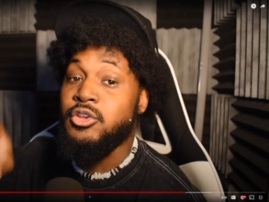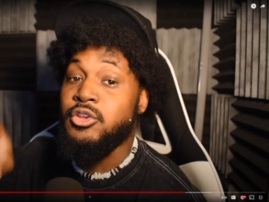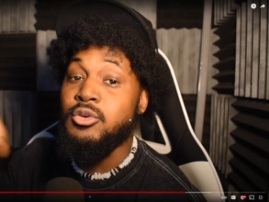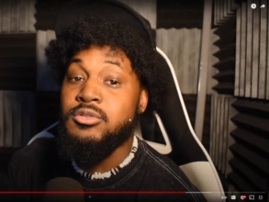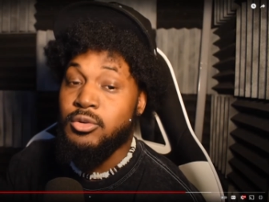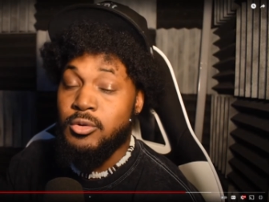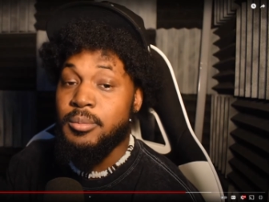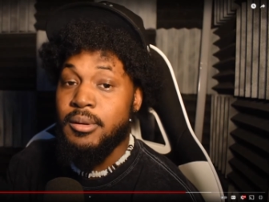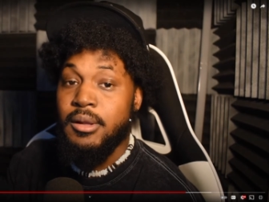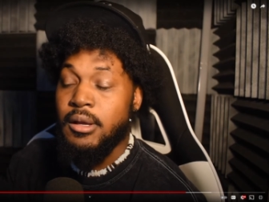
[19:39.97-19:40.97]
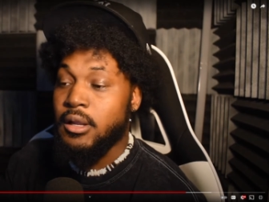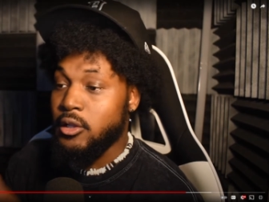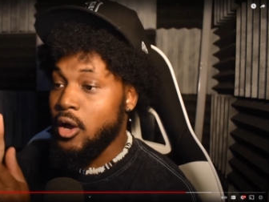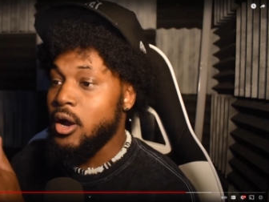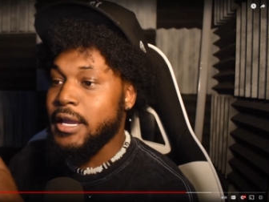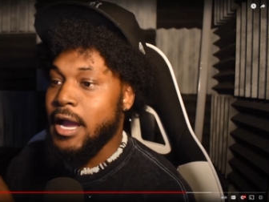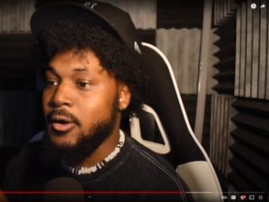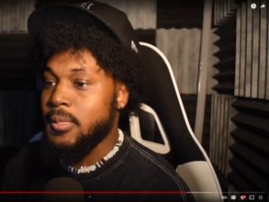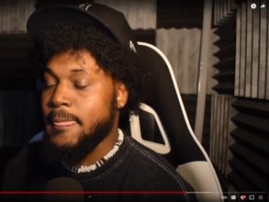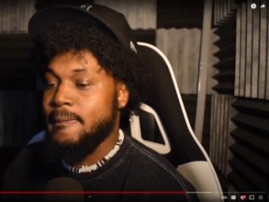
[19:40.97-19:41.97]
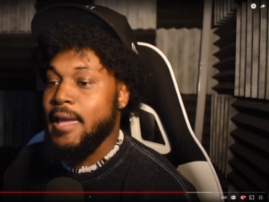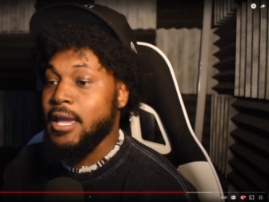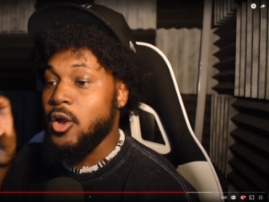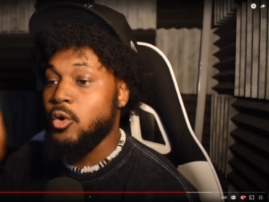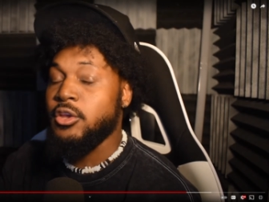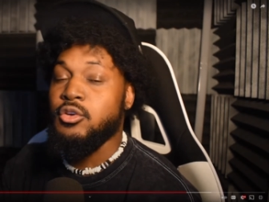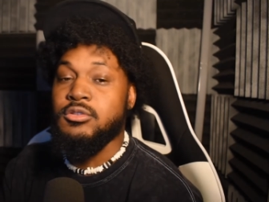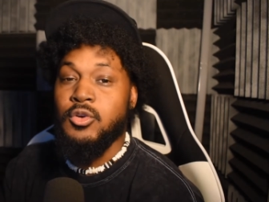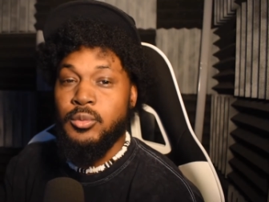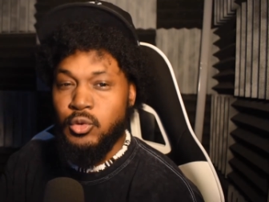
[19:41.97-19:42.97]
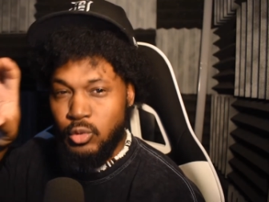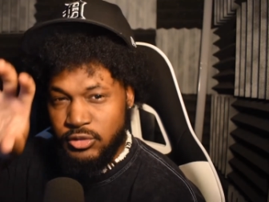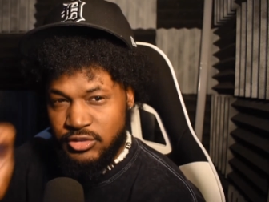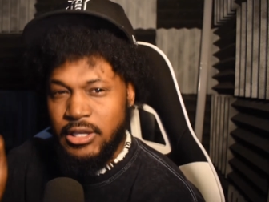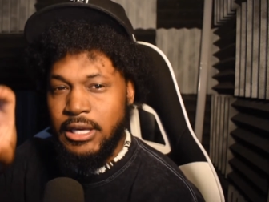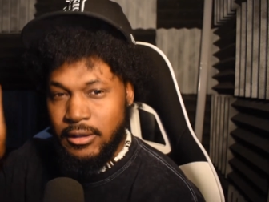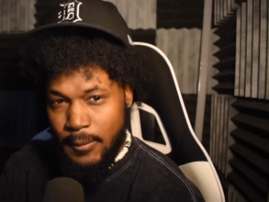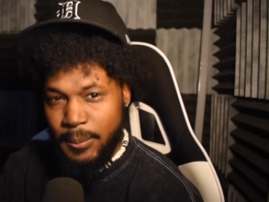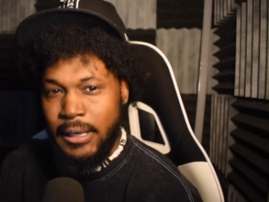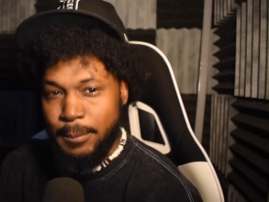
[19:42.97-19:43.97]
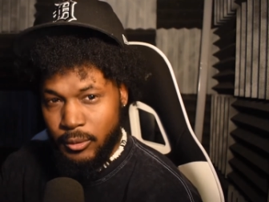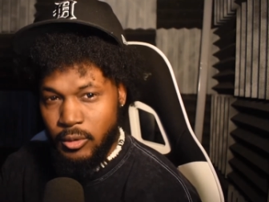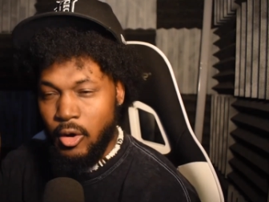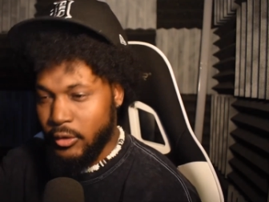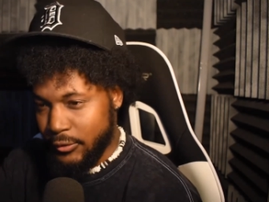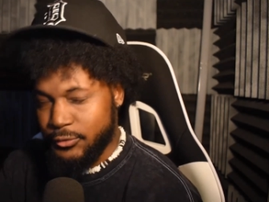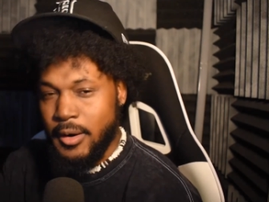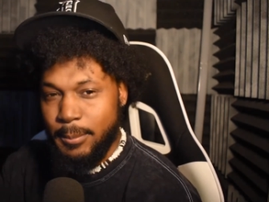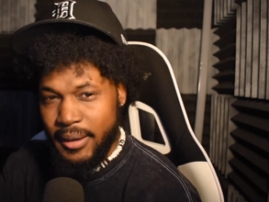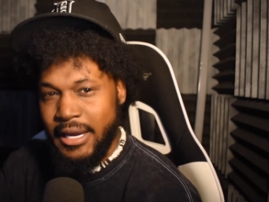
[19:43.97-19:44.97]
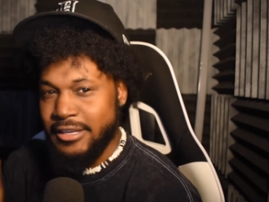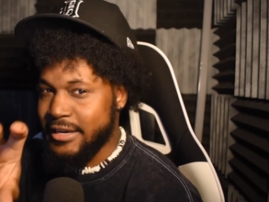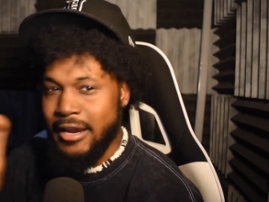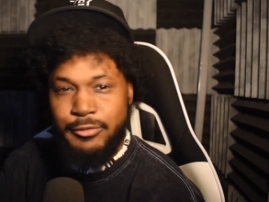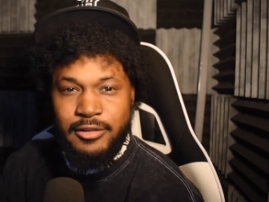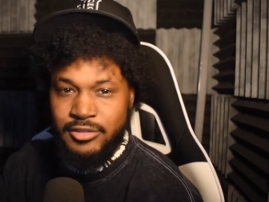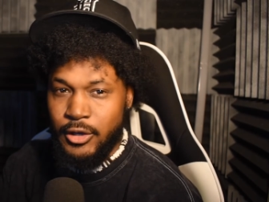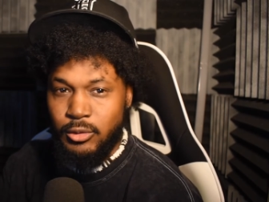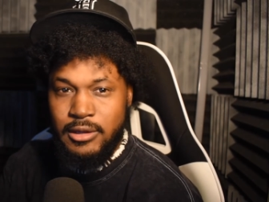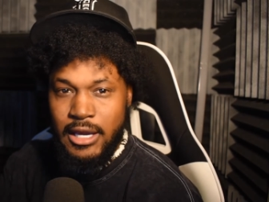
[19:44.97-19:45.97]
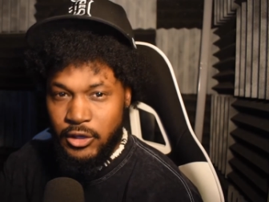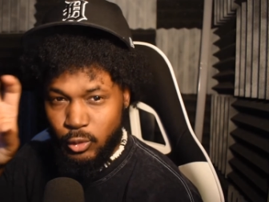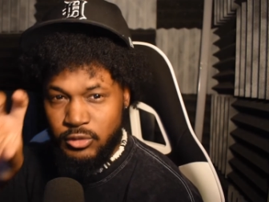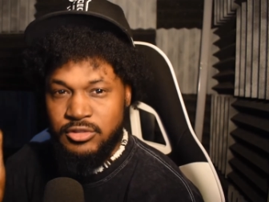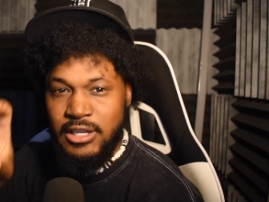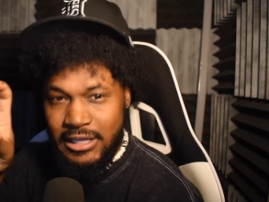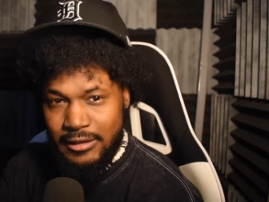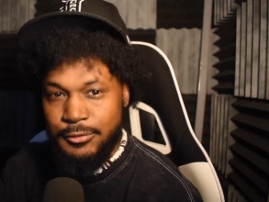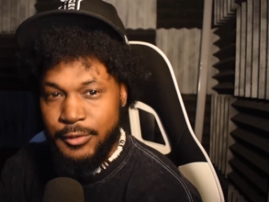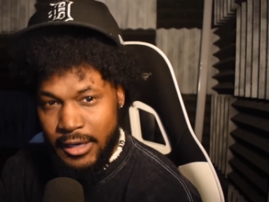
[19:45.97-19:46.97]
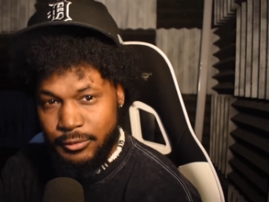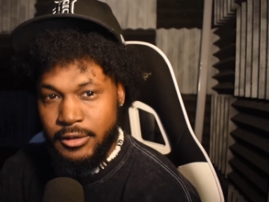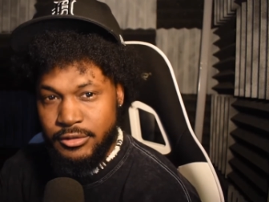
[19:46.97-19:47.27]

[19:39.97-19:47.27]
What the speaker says: YouTube, log out and go to YouTube, you'll see the people on the front page every single day. You'll see the favorites.